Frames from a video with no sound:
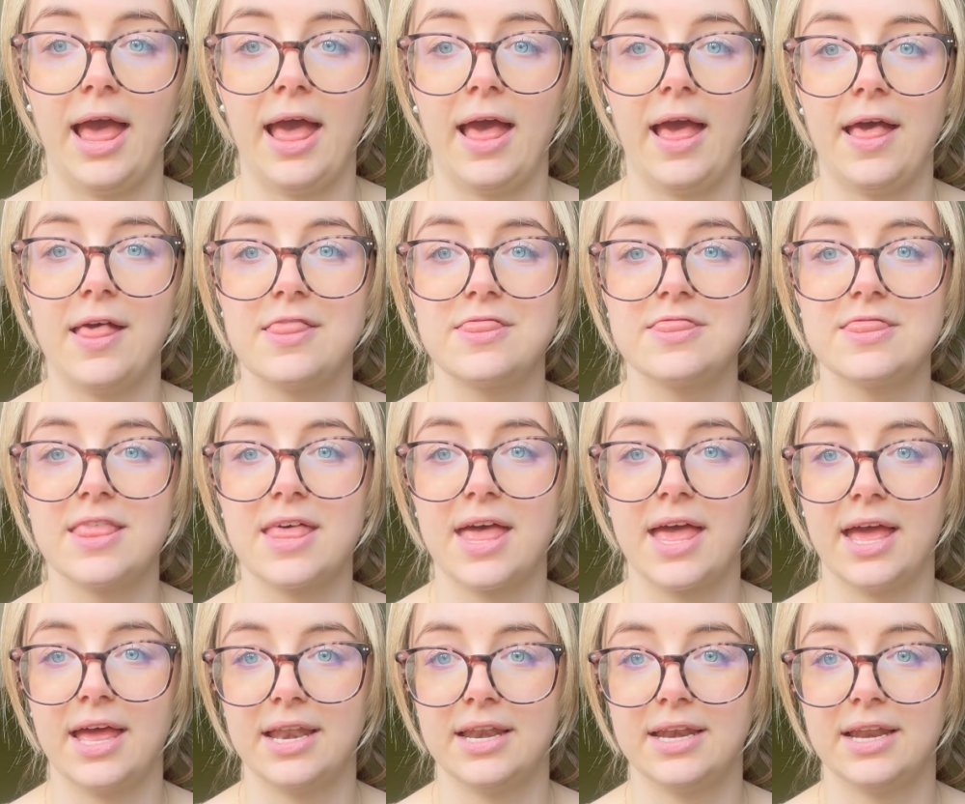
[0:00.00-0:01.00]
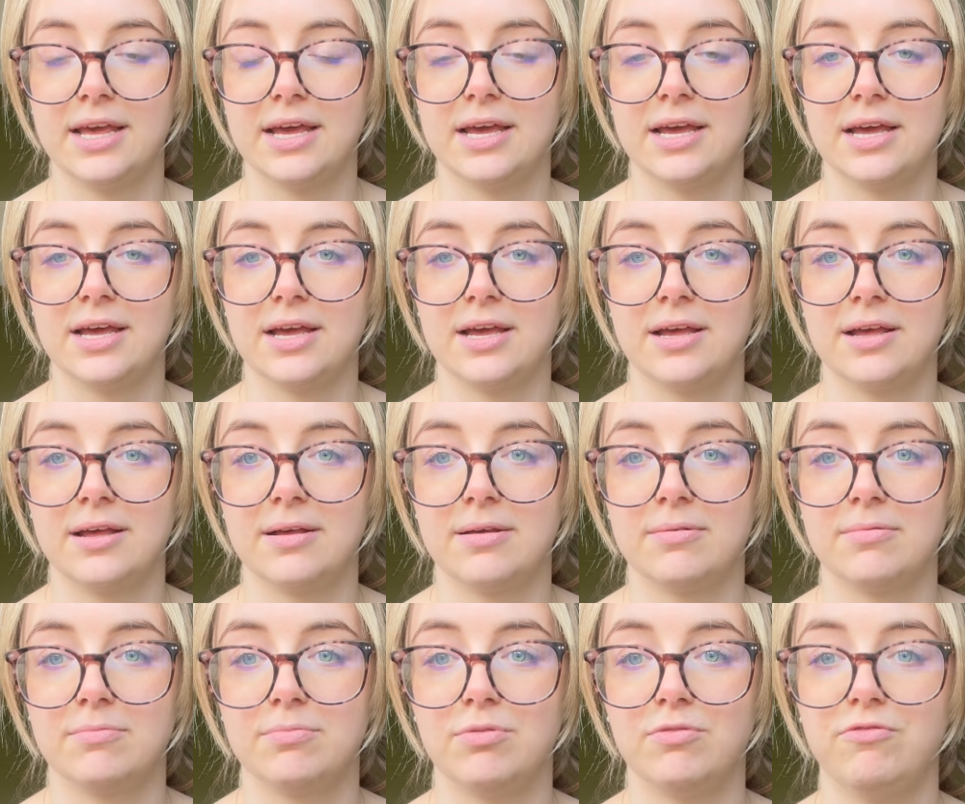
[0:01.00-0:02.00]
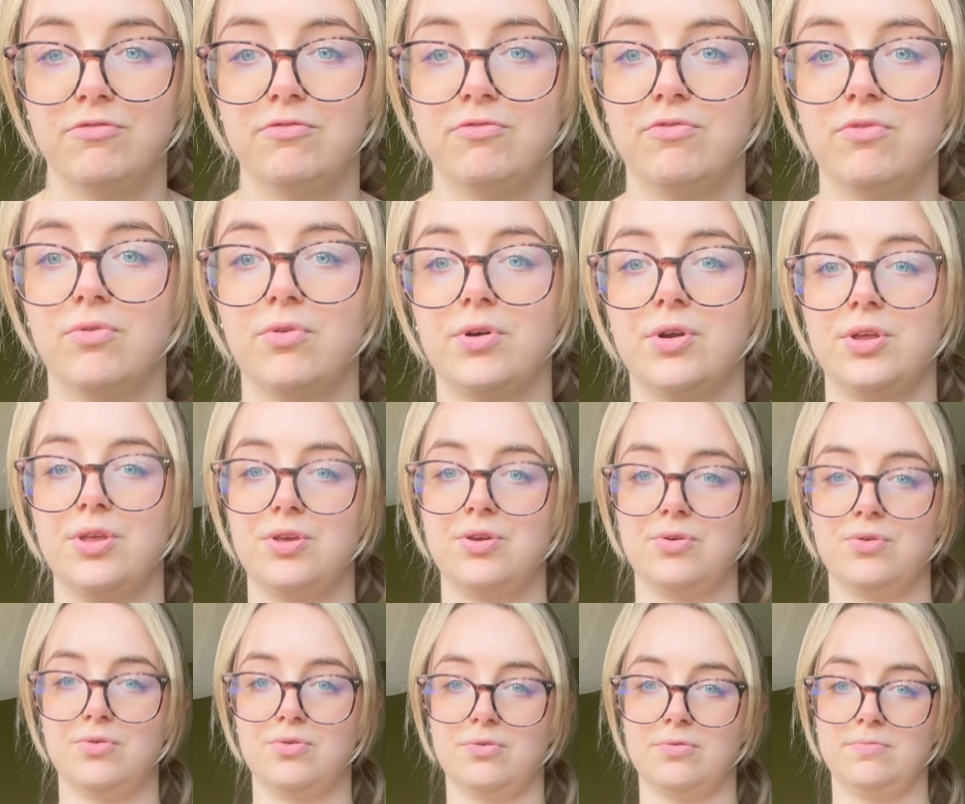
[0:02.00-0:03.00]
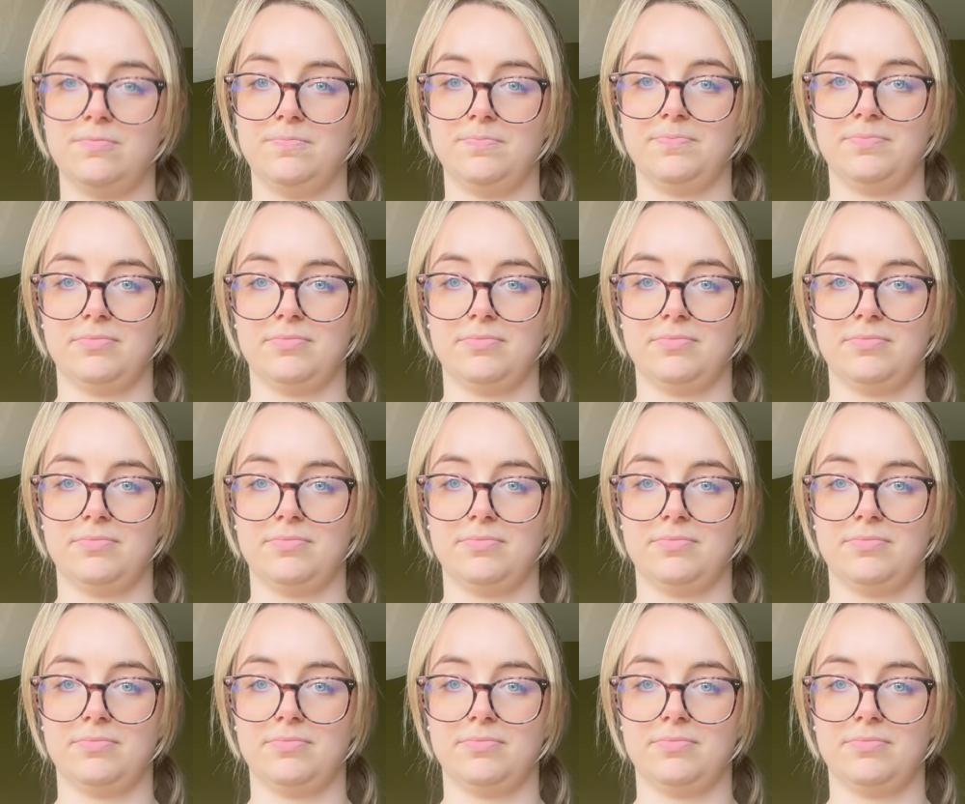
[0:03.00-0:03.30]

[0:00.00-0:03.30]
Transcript: and then before you